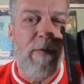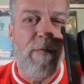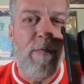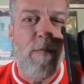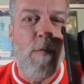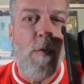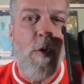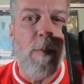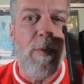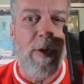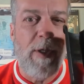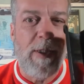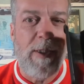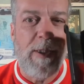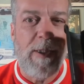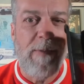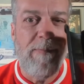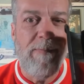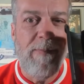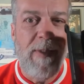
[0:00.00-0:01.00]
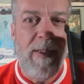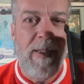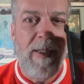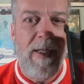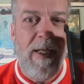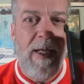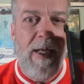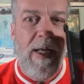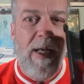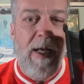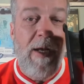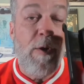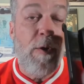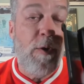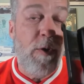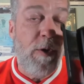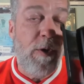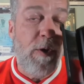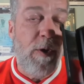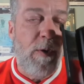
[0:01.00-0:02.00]
4 books.
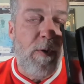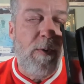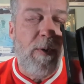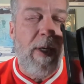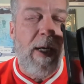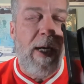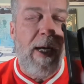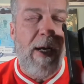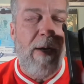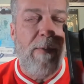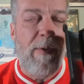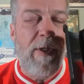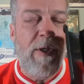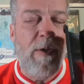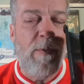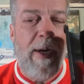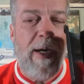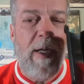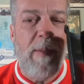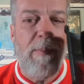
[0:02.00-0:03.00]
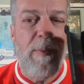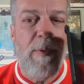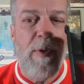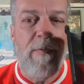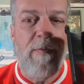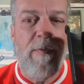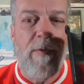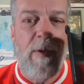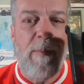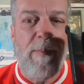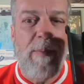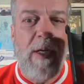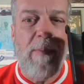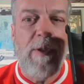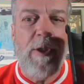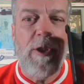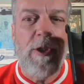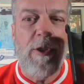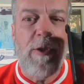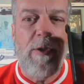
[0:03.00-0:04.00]
Ergo, when you write a book for a
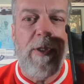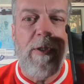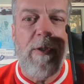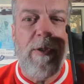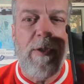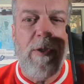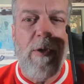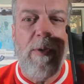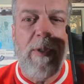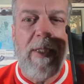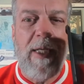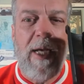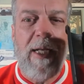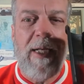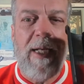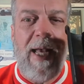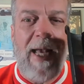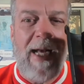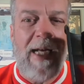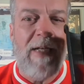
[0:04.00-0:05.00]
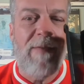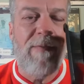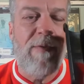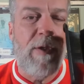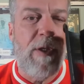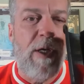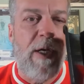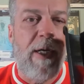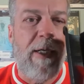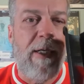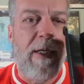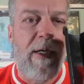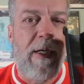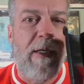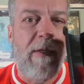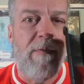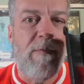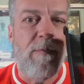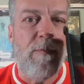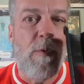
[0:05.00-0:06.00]
publisher, you don't get a heck of a lot
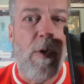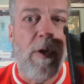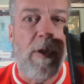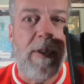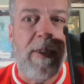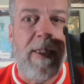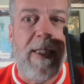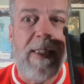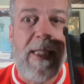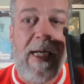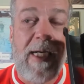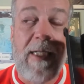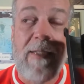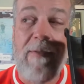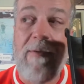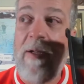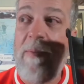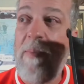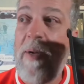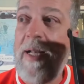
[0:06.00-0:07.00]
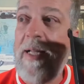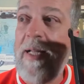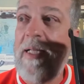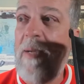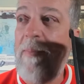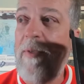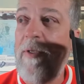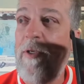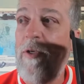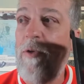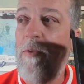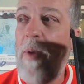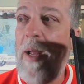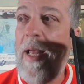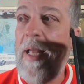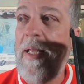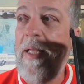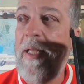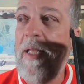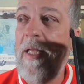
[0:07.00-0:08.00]
of royalties, heck of a lot of money coming your
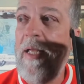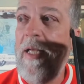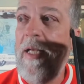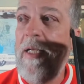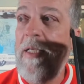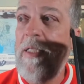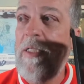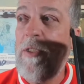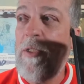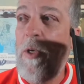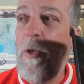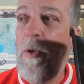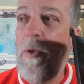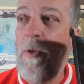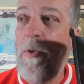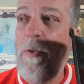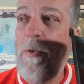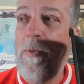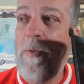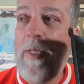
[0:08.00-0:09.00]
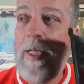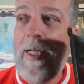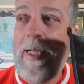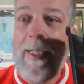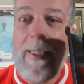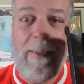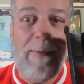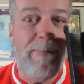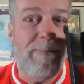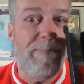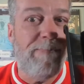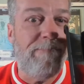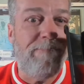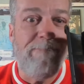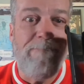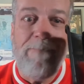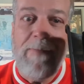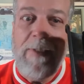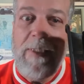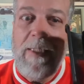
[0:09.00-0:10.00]
way. So
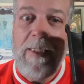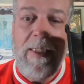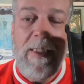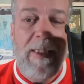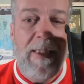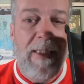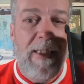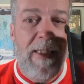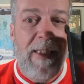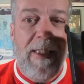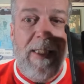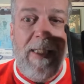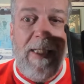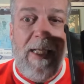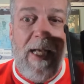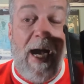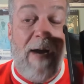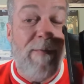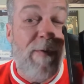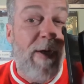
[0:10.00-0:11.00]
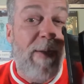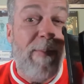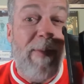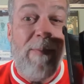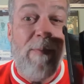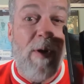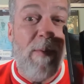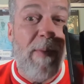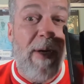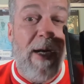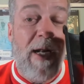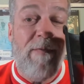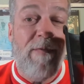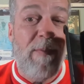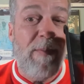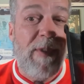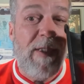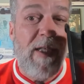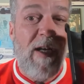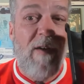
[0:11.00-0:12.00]
I've already made more money
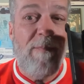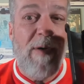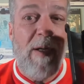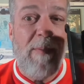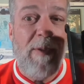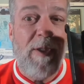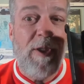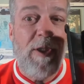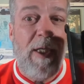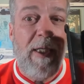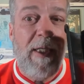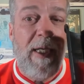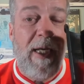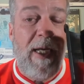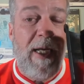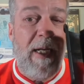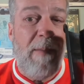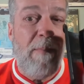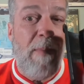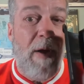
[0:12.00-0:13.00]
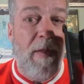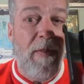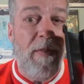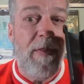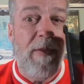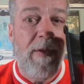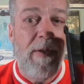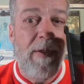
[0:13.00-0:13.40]
from self-publishing in a month